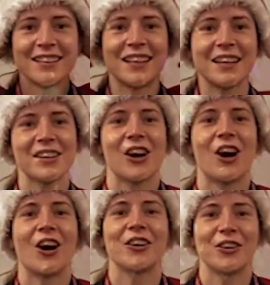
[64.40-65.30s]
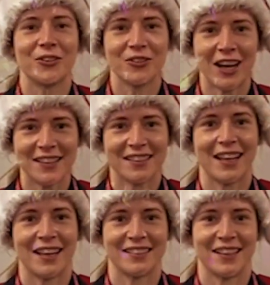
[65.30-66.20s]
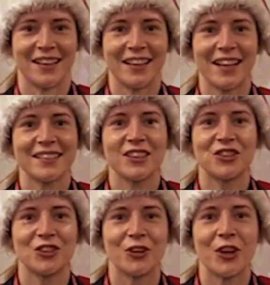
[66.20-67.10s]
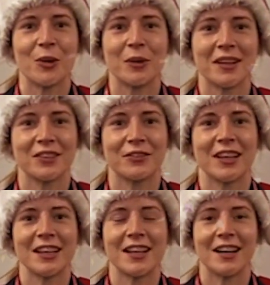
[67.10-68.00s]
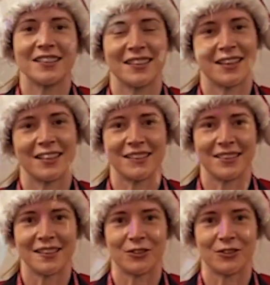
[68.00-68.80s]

Send a card or write a letter. Let's ensure no one is feeling isolated this